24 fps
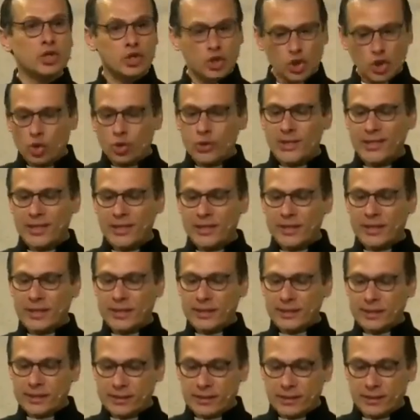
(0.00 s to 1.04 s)

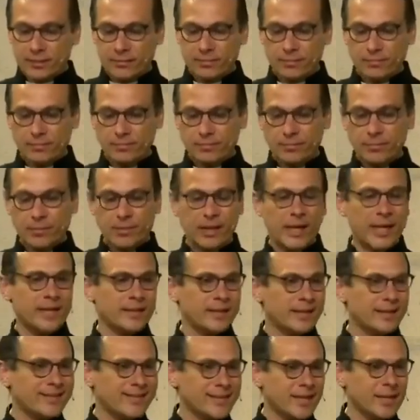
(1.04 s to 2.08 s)
chosenness,
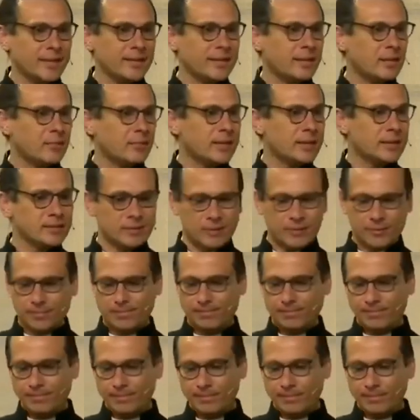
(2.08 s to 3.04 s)
and entitlement.